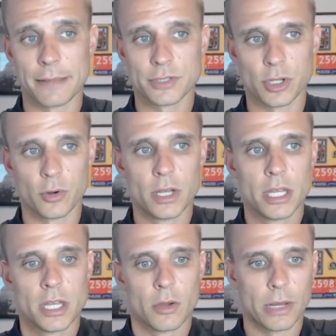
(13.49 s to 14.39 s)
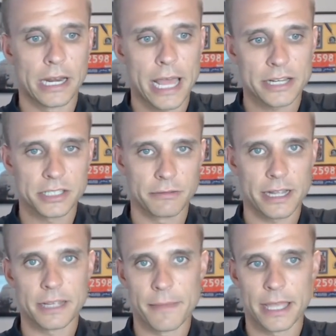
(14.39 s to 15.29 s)
So what I'd actually
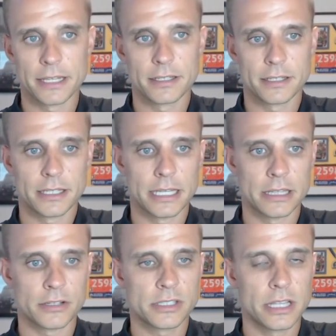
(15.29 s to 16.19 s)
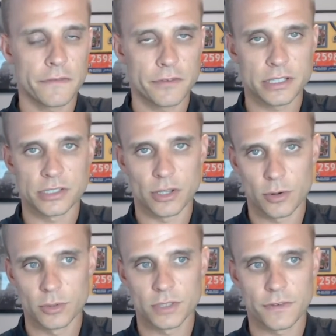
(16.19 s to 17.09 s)
recommend, there's different
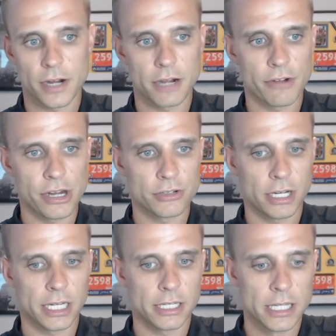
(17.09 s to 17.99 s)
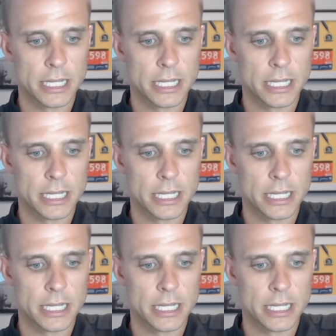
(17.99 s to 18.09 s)
zones for heart rate training.